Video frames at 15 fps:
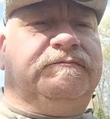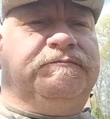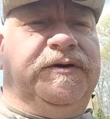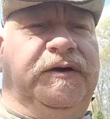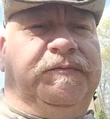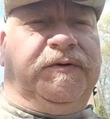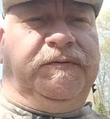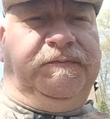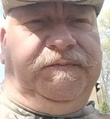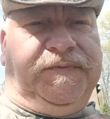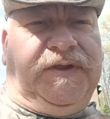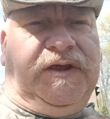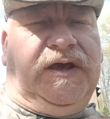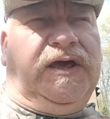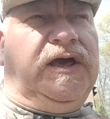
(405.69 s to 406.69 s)
people?
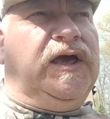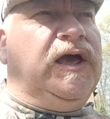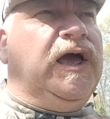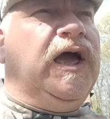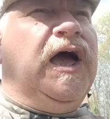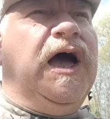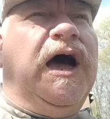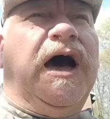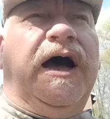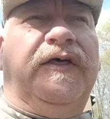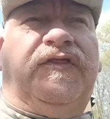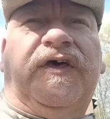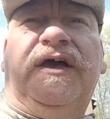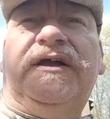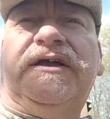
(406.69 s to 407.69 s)
I
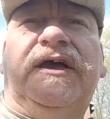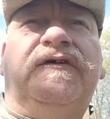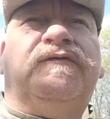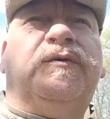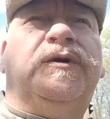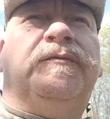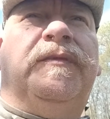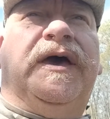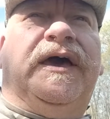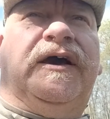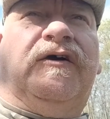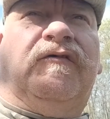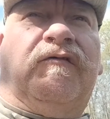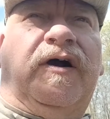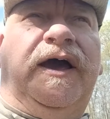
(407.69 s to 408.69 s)
think these would
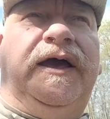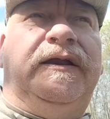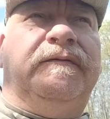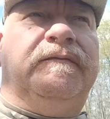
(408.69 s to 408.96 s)
make great